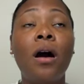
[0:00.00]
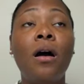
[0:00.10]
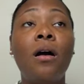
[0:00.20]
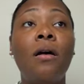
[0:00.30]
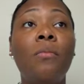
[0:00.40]

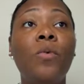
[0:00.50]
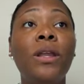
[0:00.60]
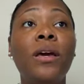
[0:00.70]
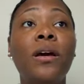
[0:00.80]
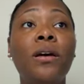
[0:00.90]

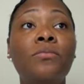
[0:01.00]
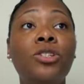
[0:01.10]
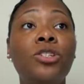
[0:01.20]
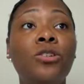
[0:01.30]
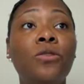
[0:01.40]
when it
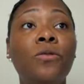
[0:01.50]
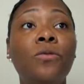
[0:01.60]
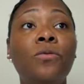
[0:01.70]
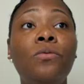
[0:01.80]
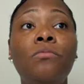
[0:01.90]
comes
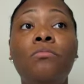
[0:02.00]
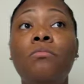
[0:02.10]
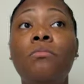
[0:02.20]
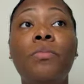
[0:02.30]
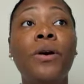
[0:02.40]
to
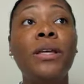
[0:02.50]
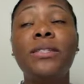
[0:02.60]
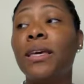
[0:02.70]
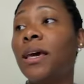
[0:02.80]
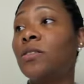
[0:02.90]

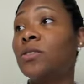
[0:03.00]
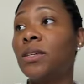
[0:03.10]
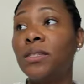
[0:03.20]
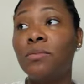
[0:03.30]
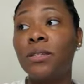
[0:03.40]
putting together
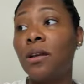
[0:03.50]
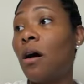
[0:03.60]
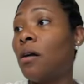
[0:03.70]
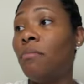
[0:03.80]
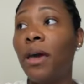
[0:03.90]
systems and
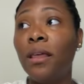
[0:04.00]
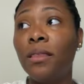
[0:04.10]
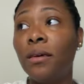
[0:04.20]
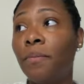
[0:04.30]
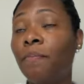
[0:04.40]

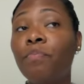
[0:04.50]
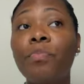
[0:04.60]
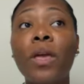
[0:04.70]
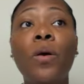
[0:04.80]
automating them.